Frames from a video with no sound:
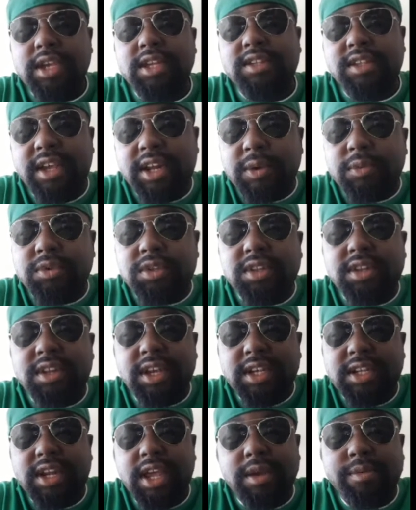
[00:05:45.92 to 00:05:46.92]
he said
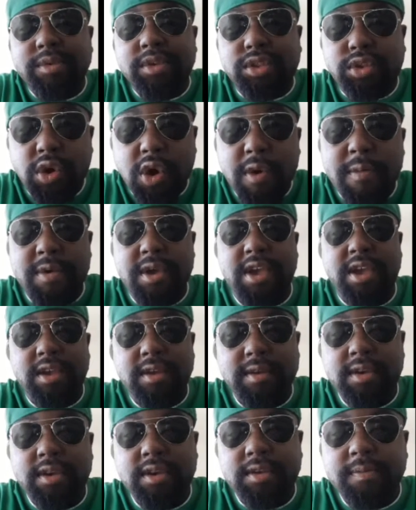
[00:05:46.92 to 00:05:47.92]
his name was Toby.